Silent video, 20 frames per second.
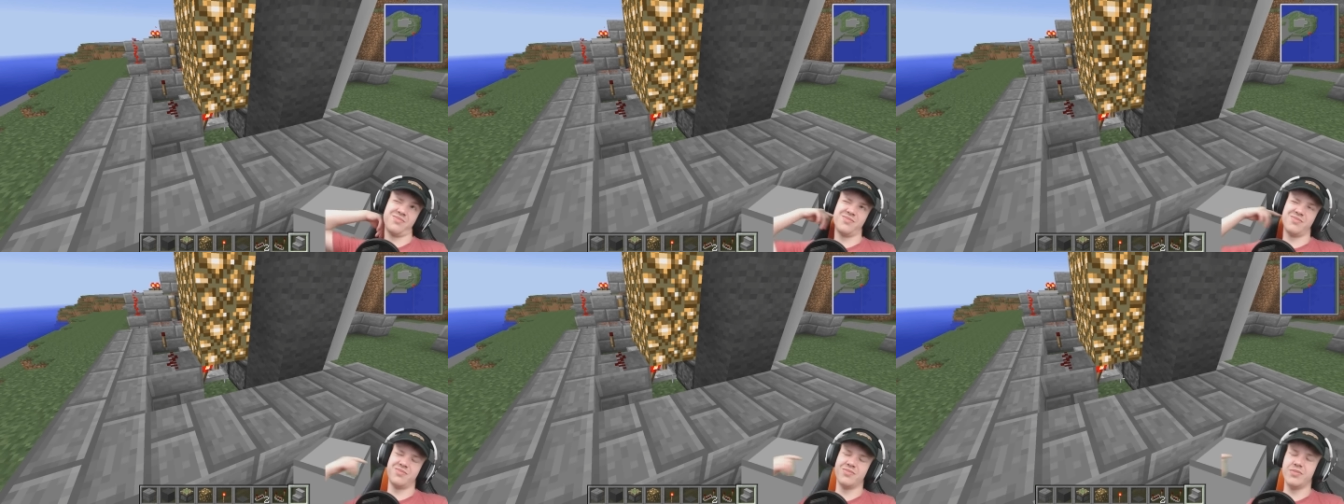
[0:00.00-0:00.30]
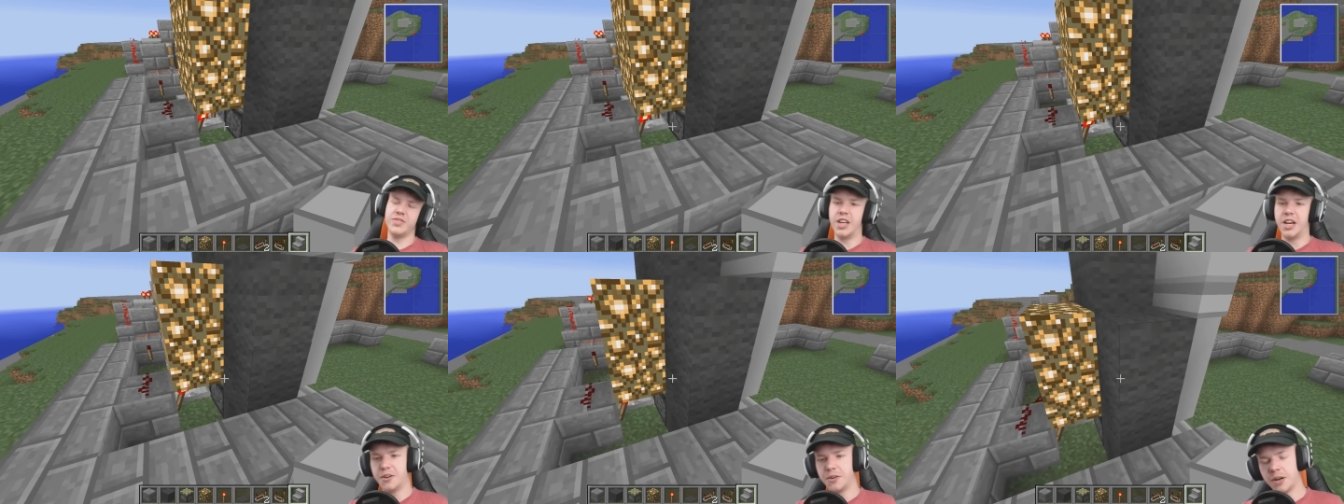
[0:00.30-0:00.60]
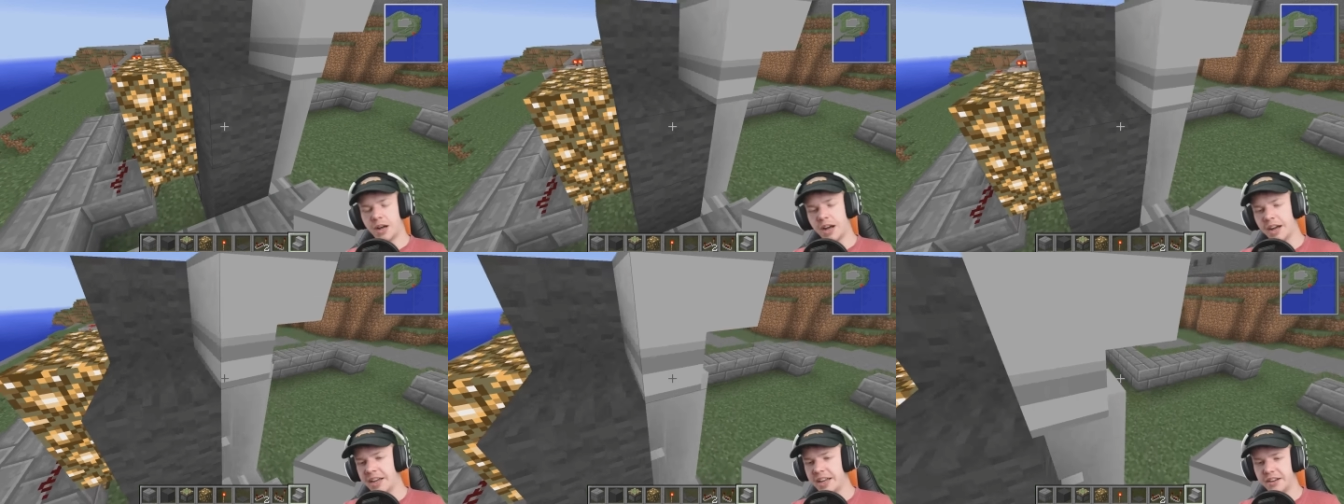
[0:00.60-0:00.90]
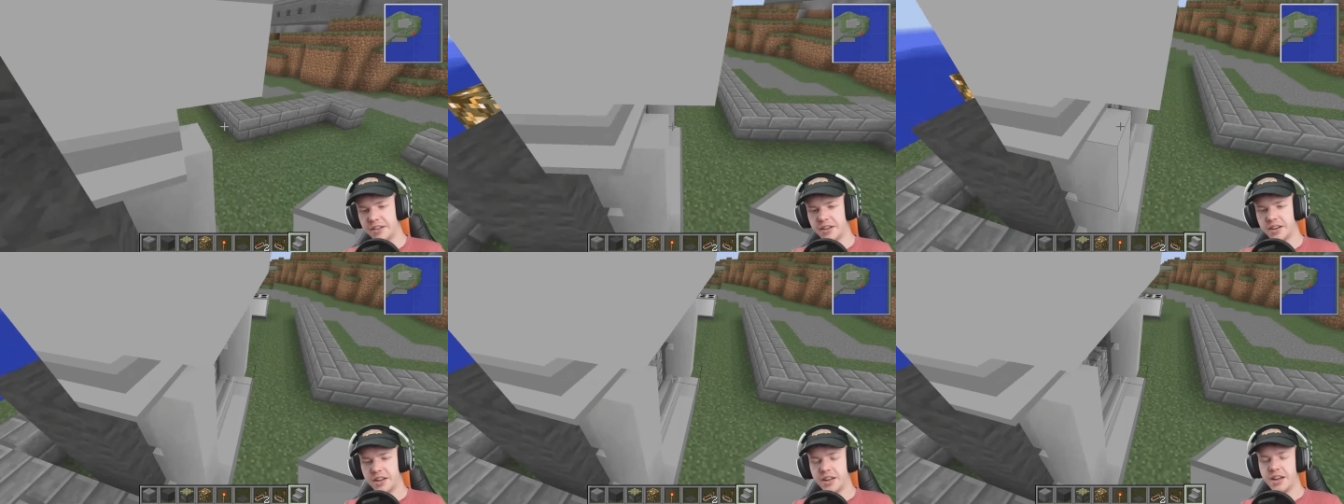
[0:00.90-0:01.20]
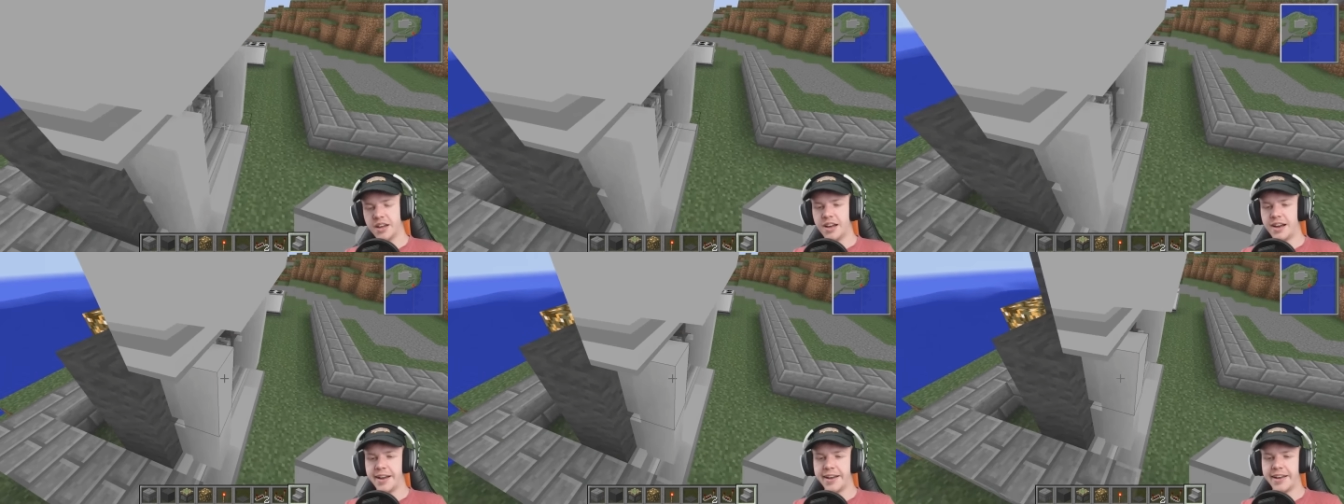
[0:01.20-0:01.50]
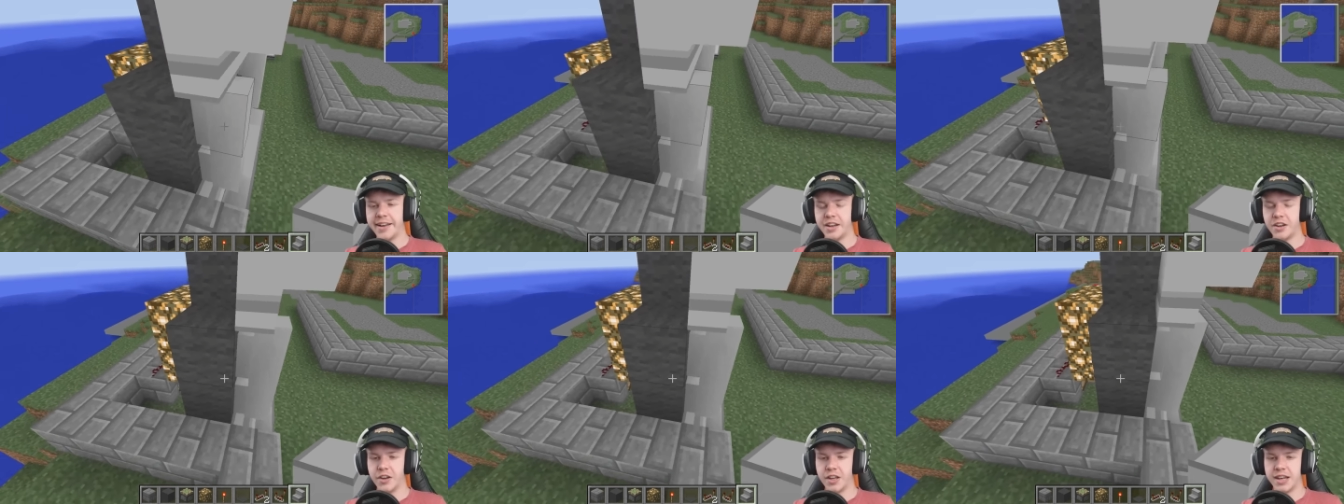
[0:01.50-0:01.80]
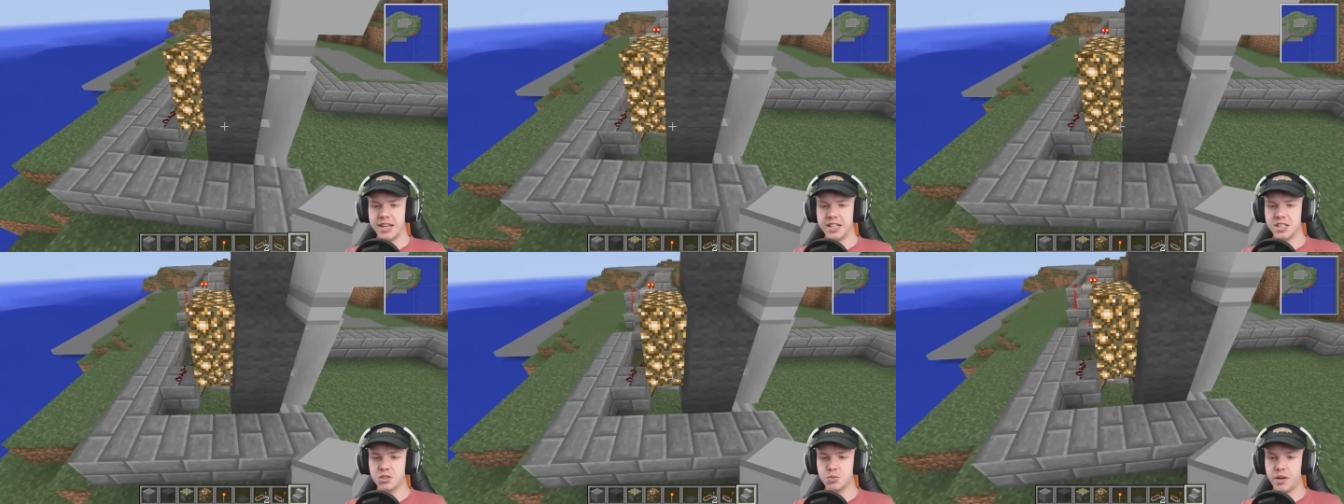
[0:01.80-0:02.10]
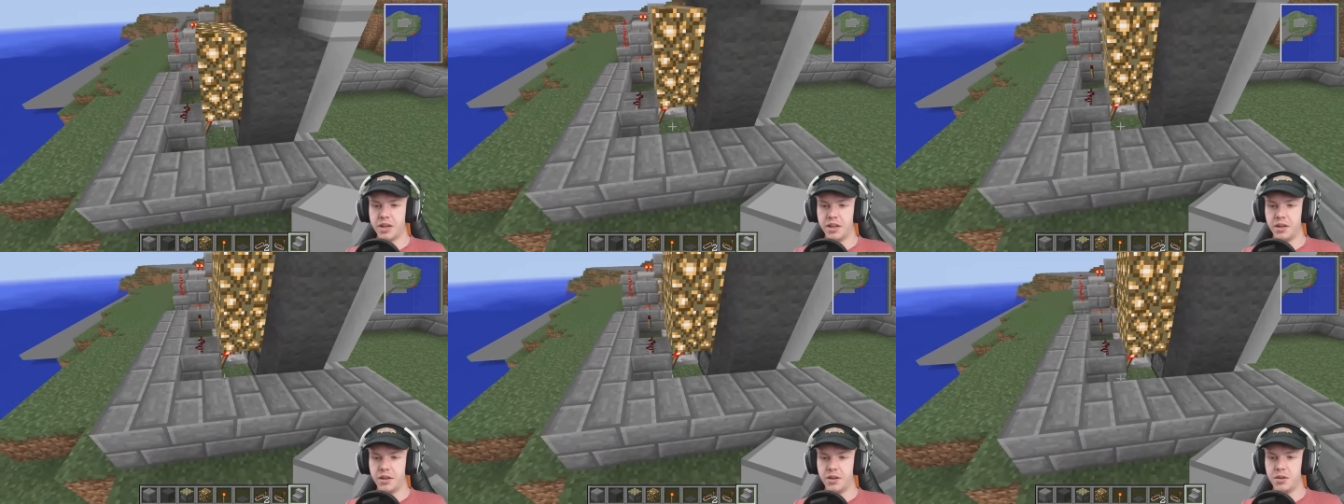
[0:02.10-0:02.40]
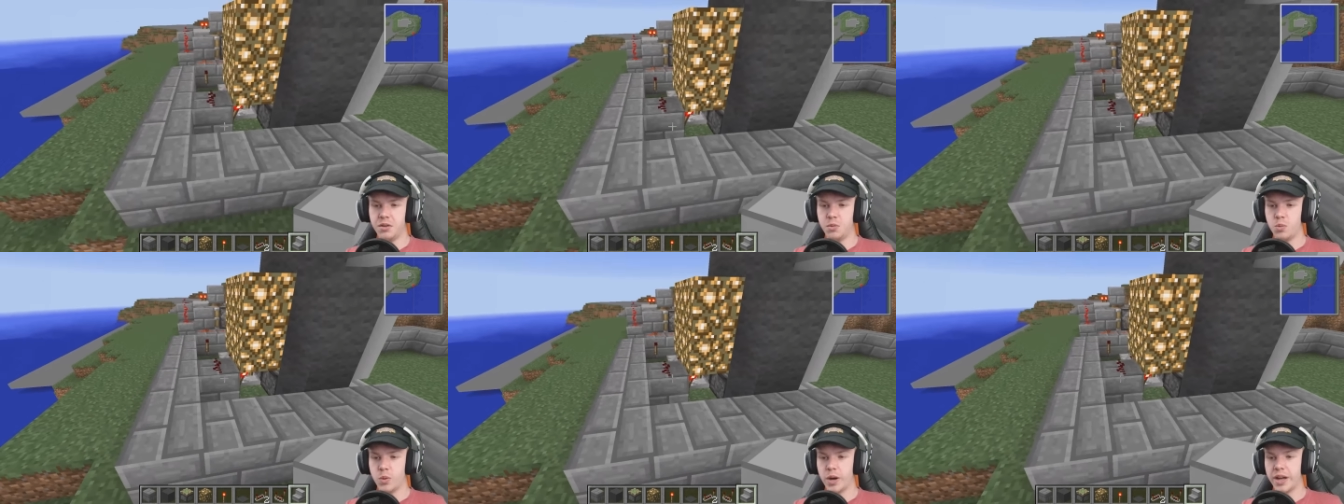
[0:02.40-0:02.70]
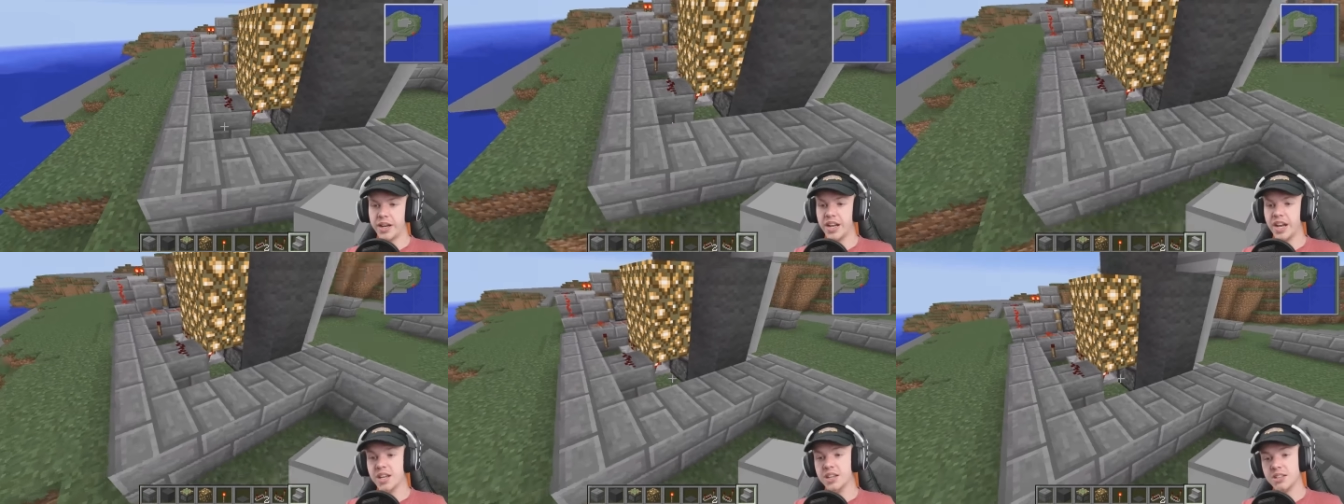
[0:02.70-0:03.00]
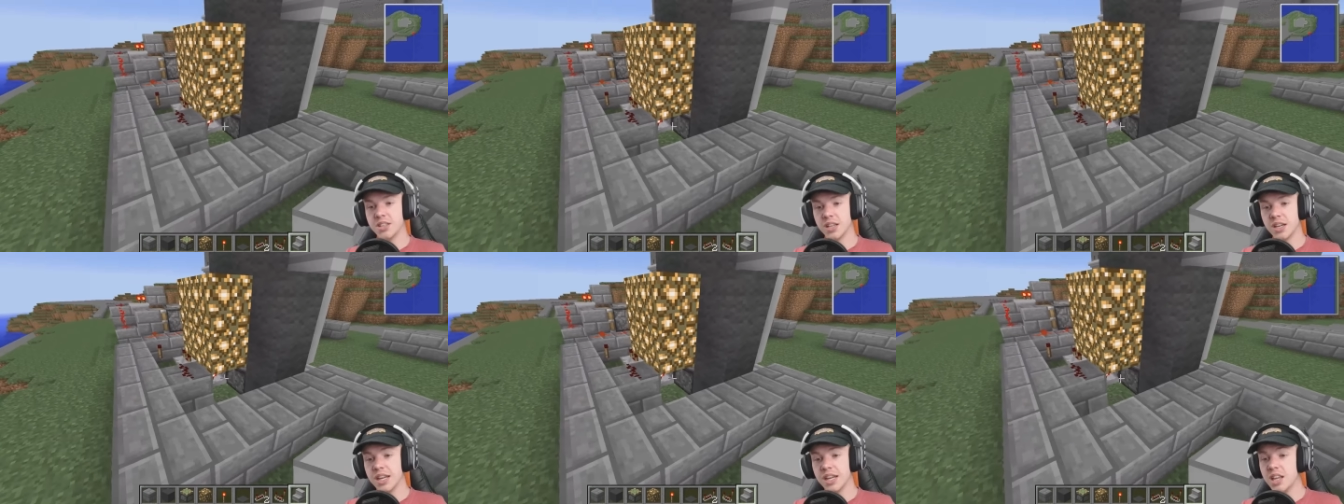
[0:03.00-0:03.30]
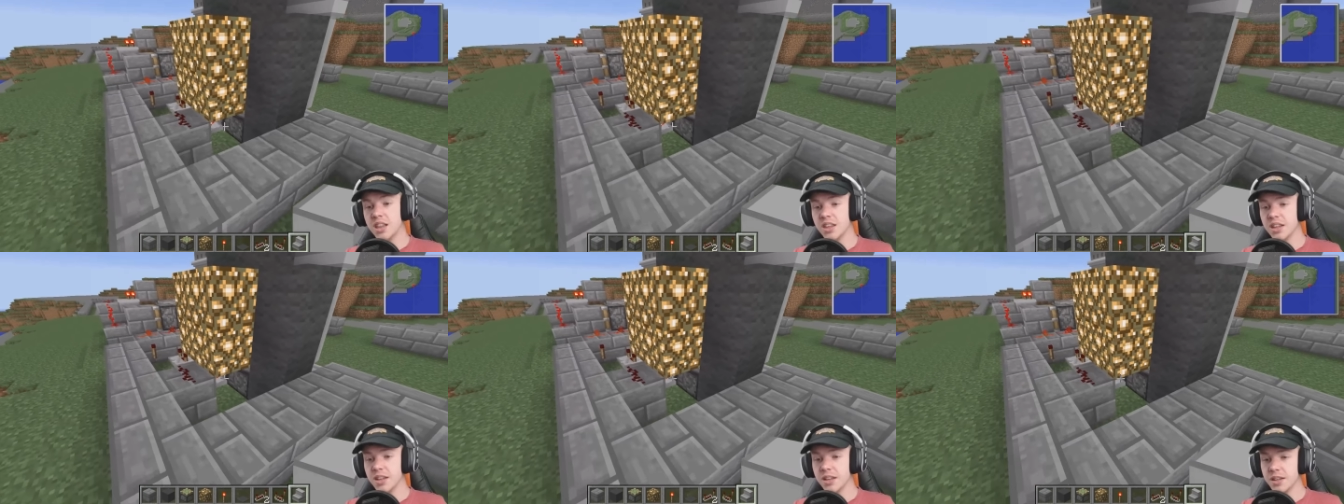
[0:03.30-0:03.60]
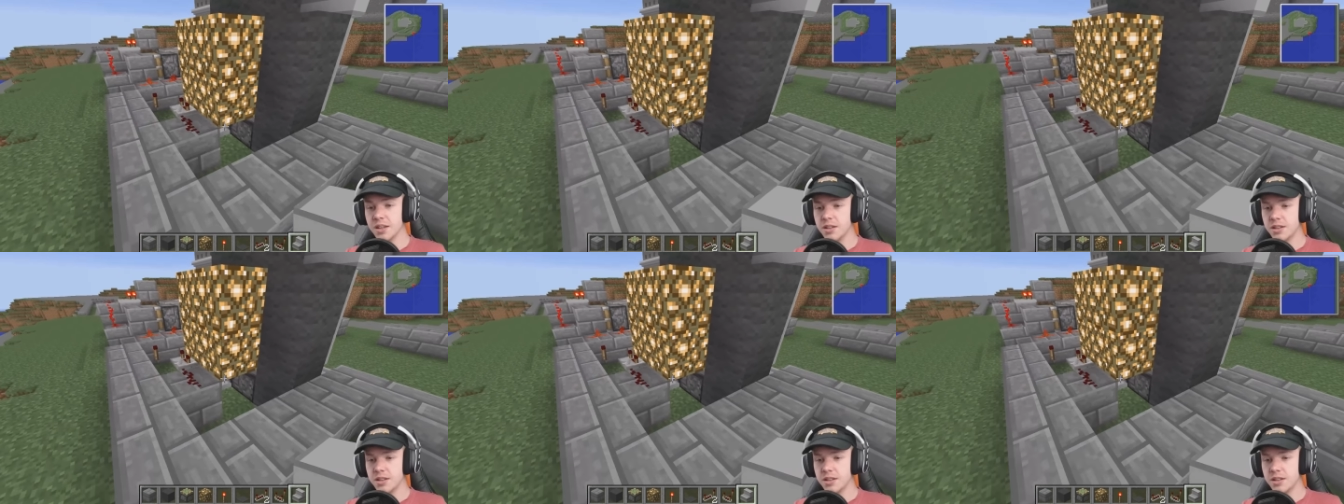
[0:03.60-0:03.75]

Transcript: No, I can't. I can, not unless we went underneath it.